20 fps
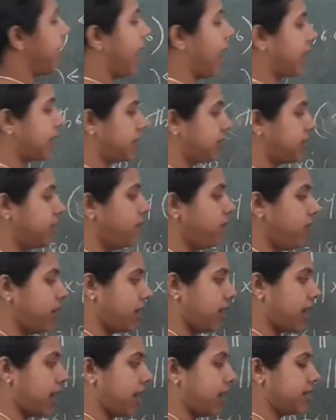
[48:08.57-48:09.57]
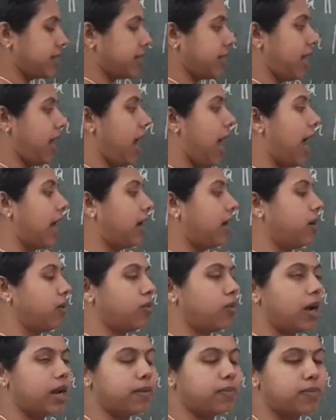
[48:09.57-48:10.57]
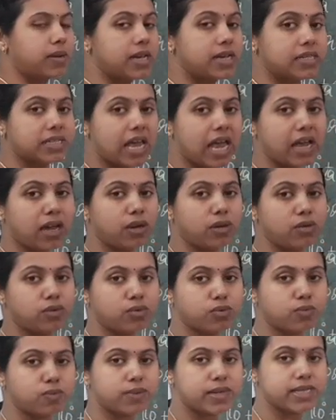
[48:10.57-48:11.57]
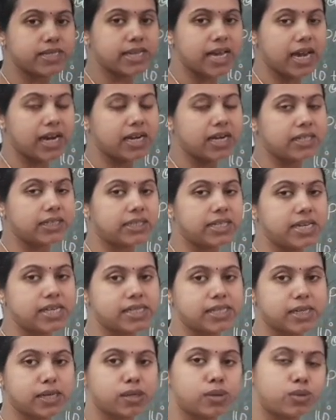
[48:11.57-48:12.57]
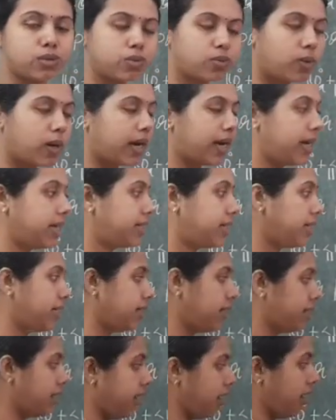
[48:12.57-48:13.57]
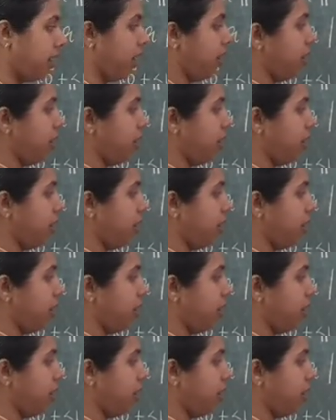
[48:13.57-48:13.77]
axiom, we can say angle 1 plus angle 2 plus angle 3 is equal to 180 degree.